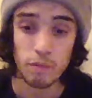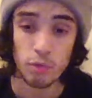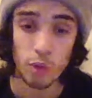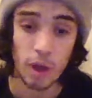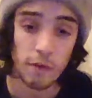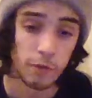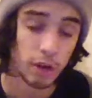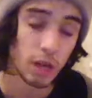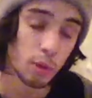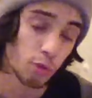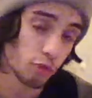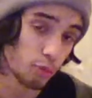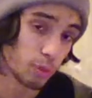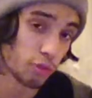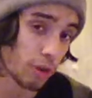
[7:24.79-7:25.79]
So every day we
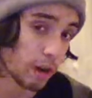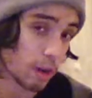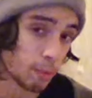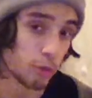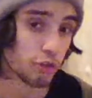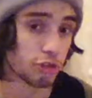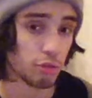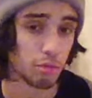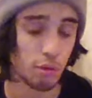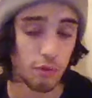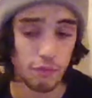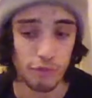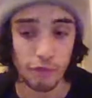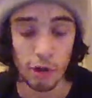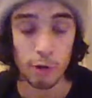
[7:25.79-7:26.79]
should be trying to push
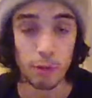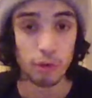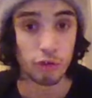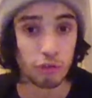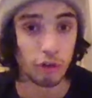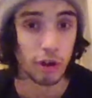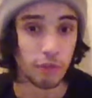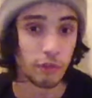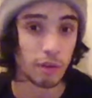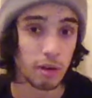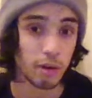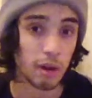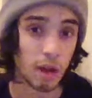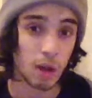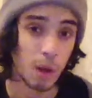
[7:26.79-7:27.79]
ourselves farther to try to
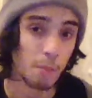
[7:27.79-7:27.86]
figure it out.